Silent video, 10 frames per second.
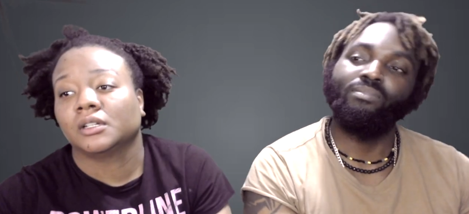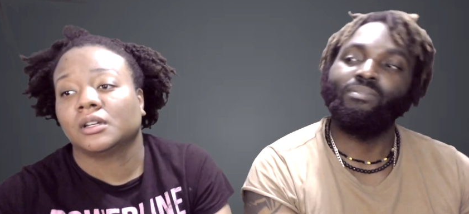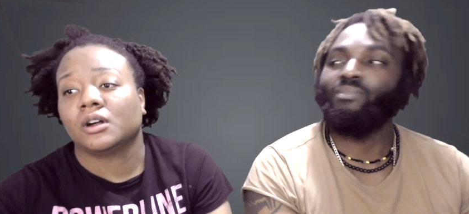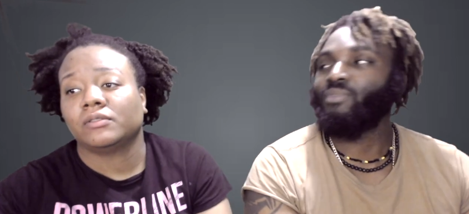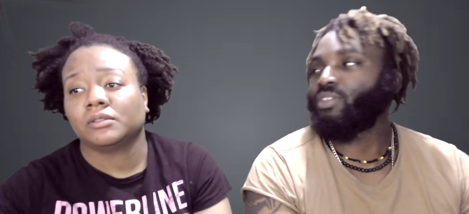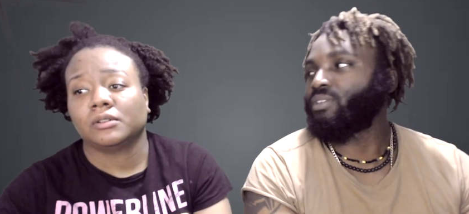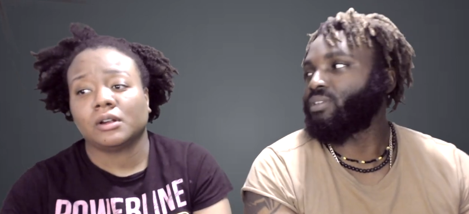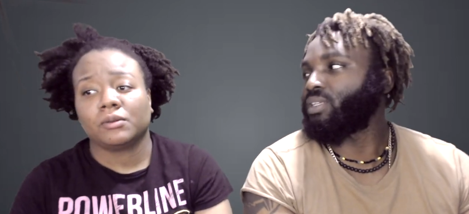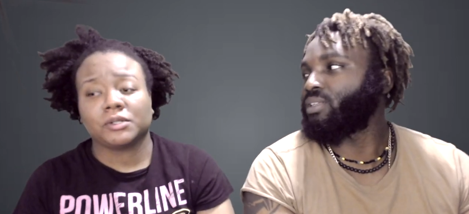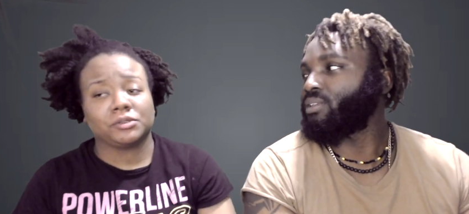Speaker 1: Overall,
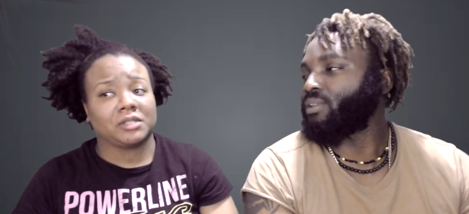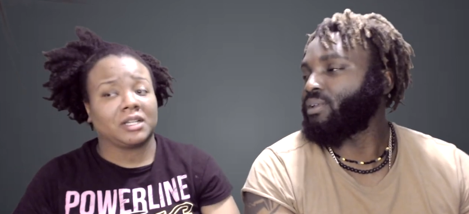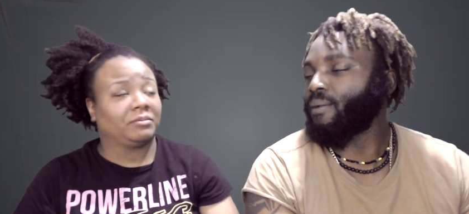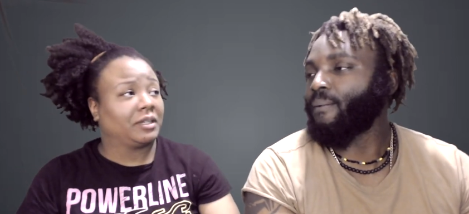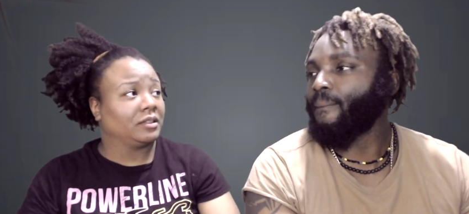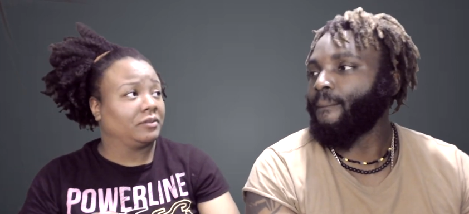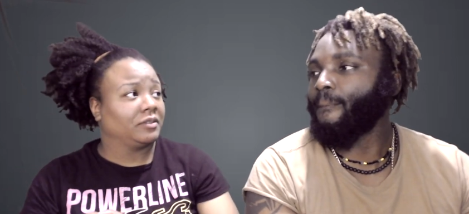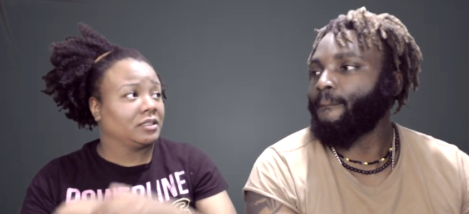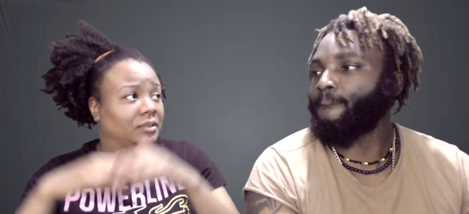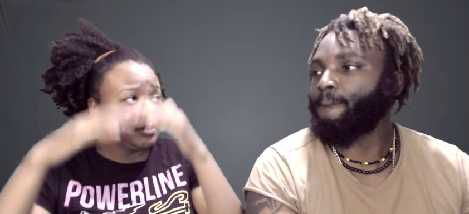what you think about the first
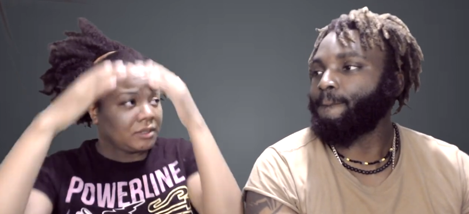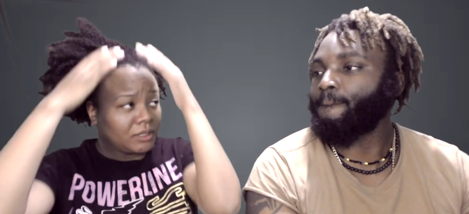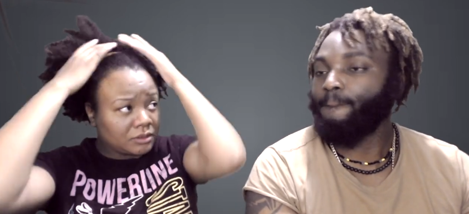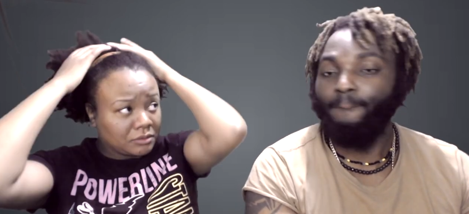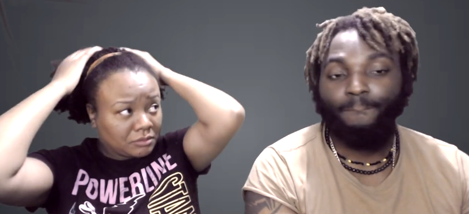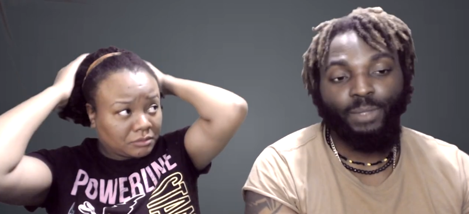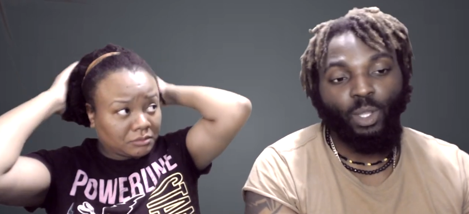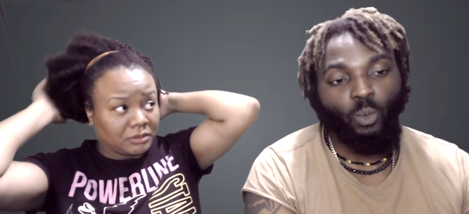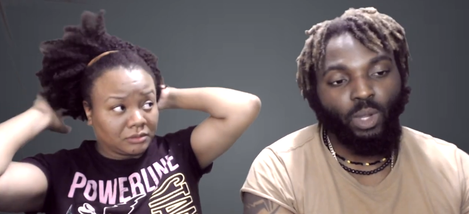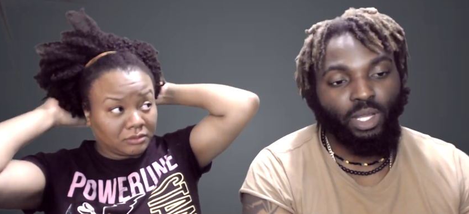episode?
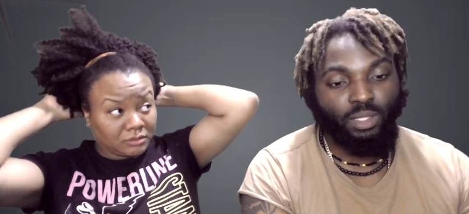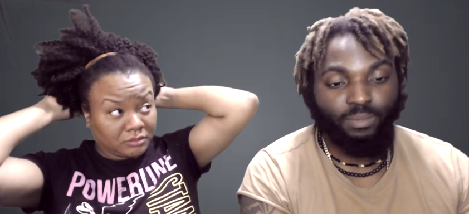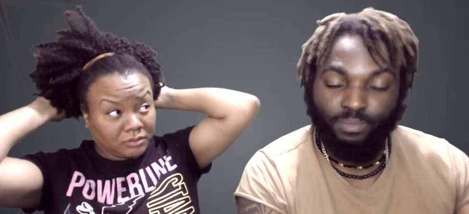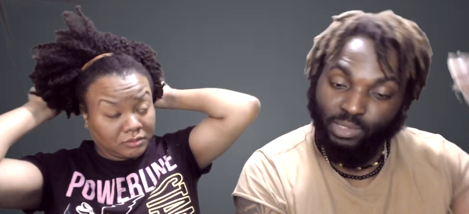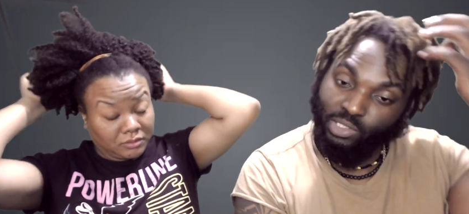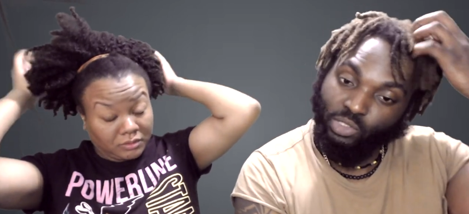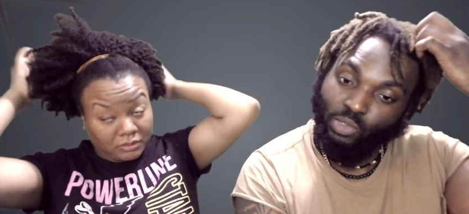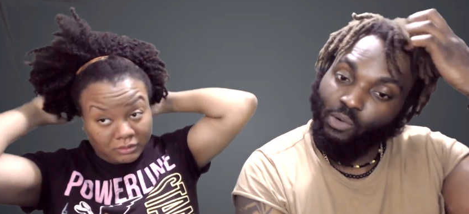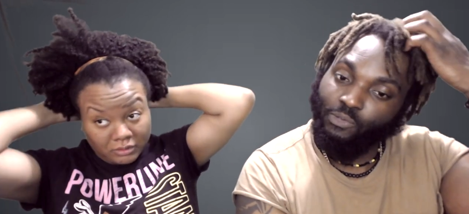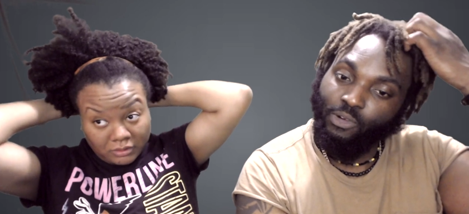
Speaker 2: Well, so
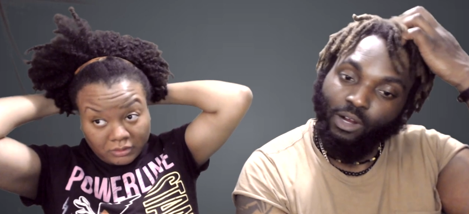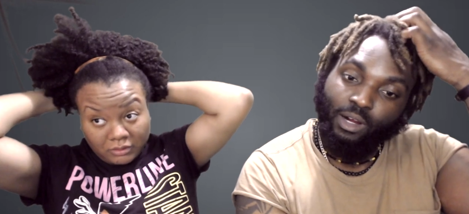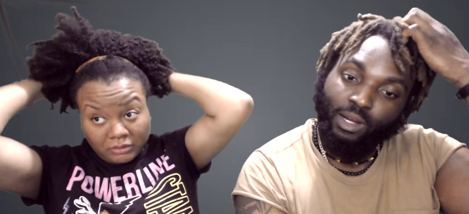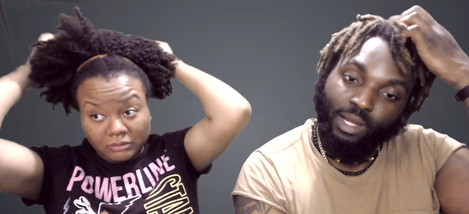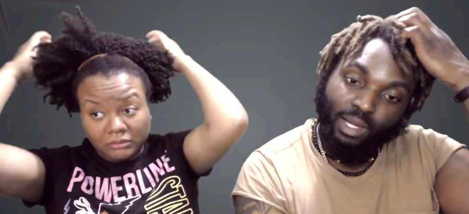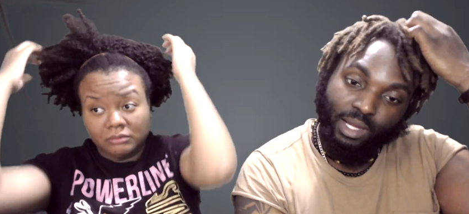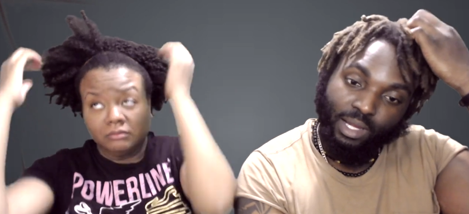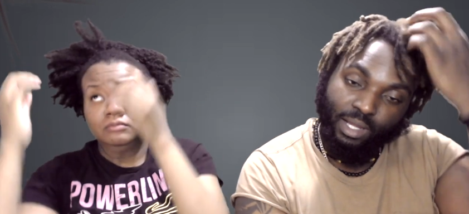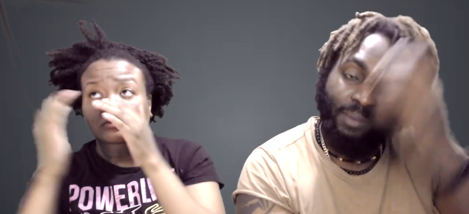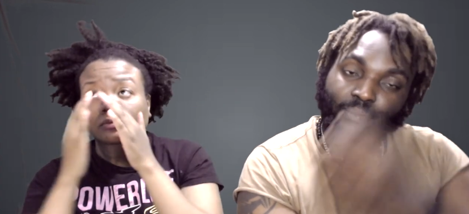far
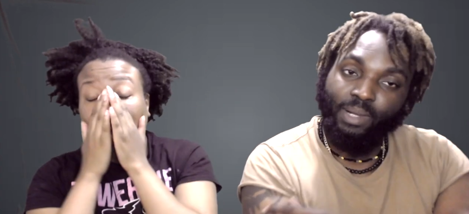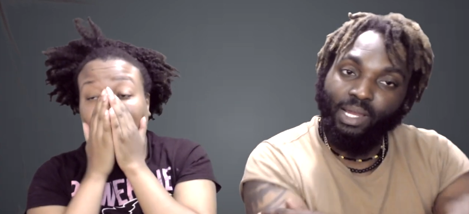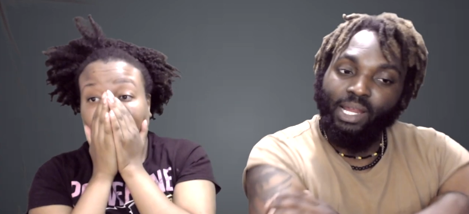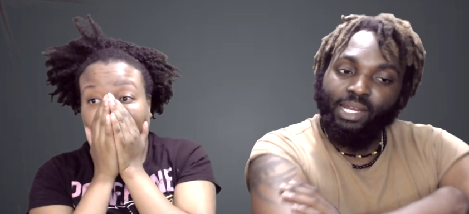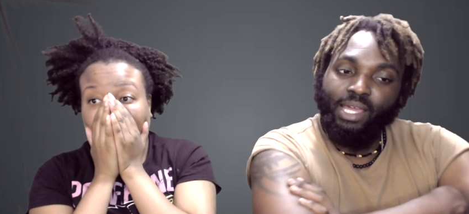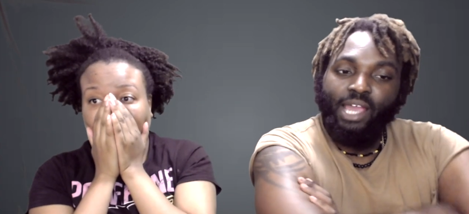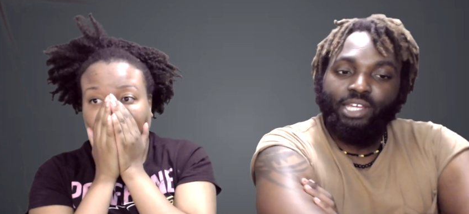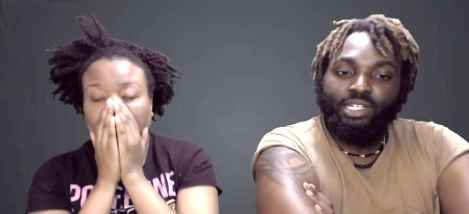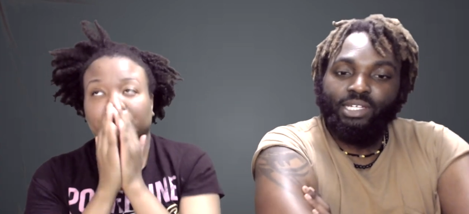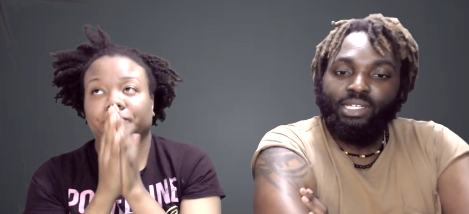um, I like the
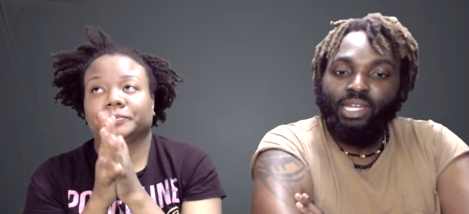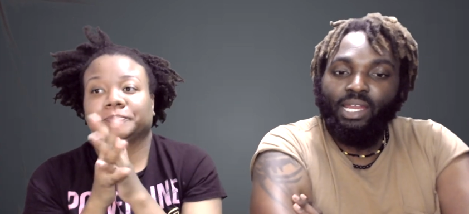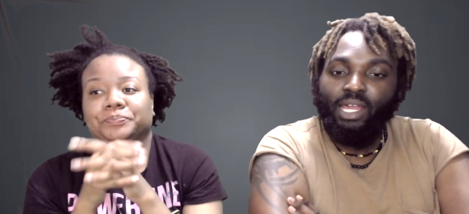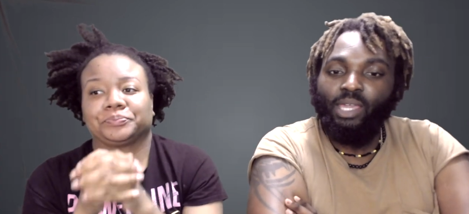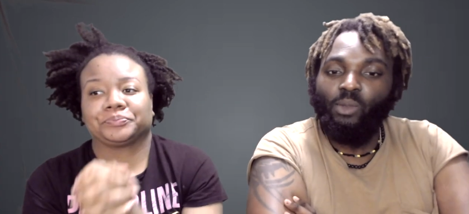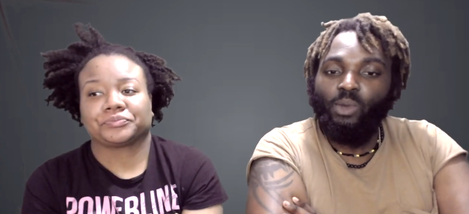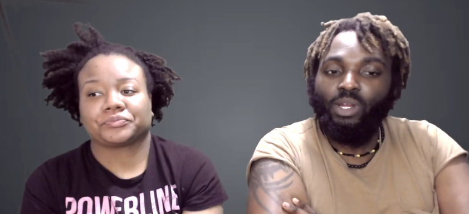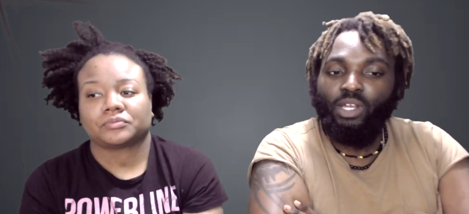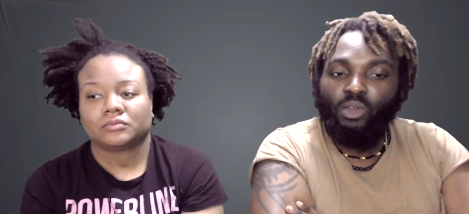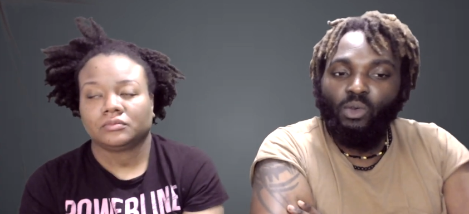action. I like where they're
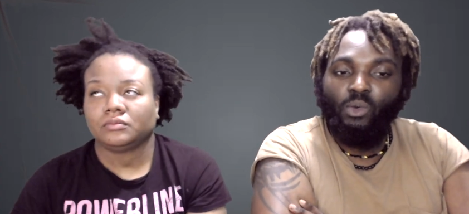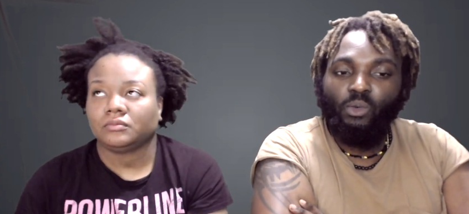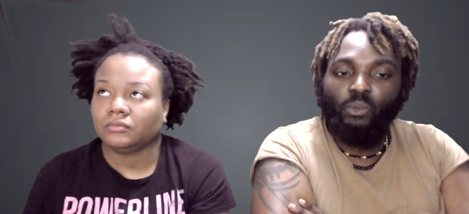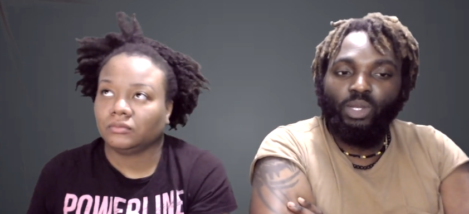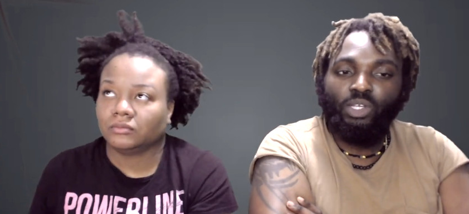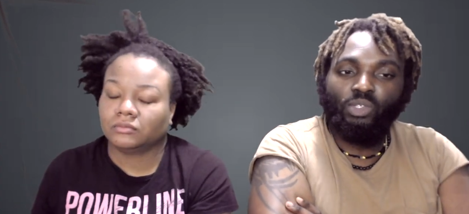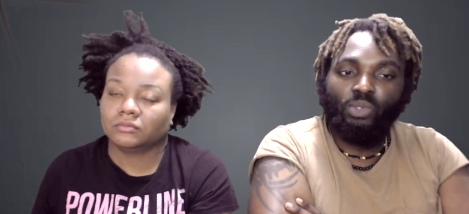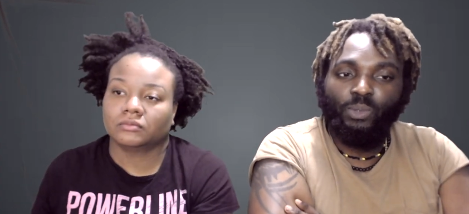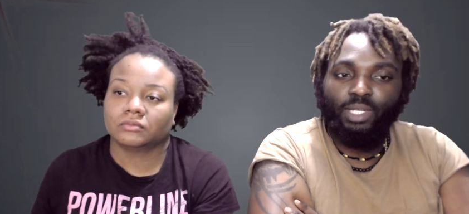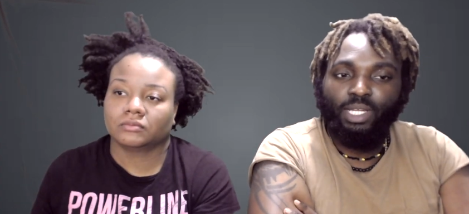going with the
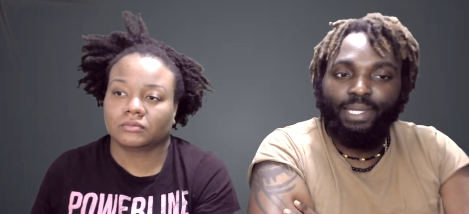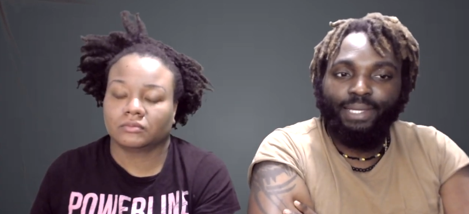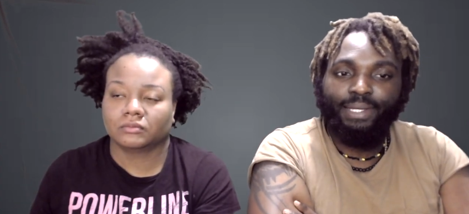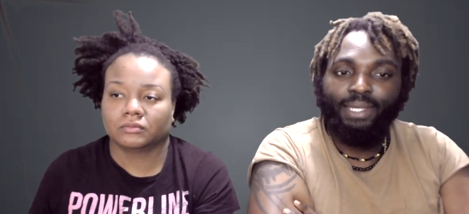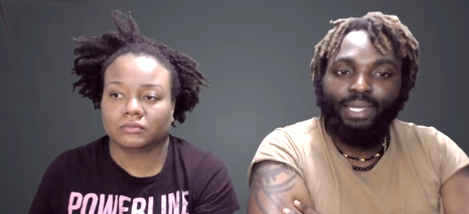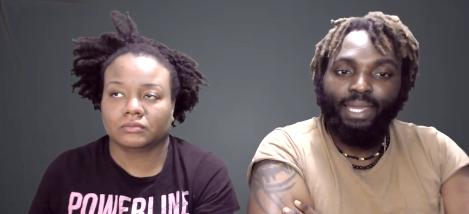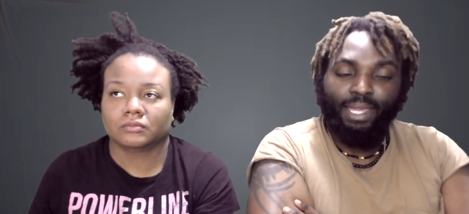storyline. Mm -hmm.